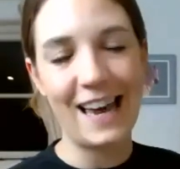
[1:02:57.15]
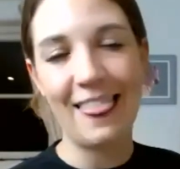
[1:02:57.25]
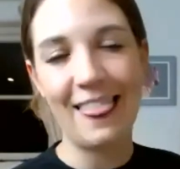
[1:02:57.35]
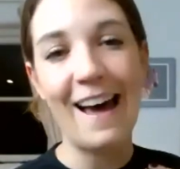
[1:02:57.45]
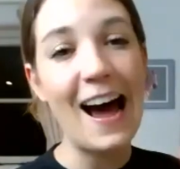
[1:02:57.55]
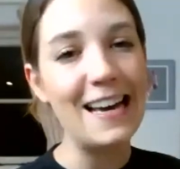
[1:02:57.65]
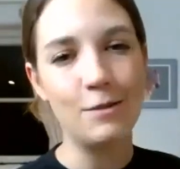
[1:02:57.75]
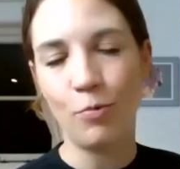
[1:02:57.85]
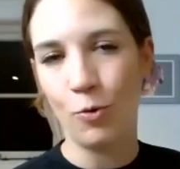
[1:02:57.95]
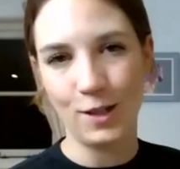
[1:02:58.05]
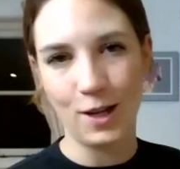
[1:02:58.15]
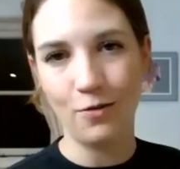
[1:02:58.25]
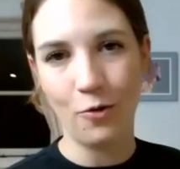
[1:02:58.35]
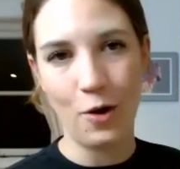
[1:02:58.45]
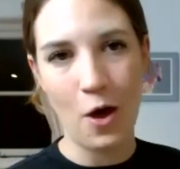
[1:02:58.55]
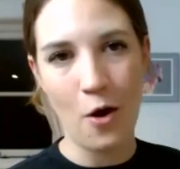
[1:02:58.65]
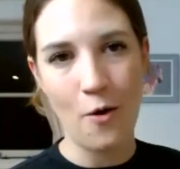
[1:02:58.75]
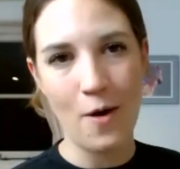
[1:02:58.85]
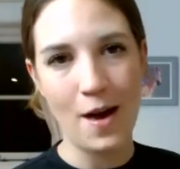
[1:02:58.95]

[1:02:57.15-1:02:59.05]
And that is Porto for you.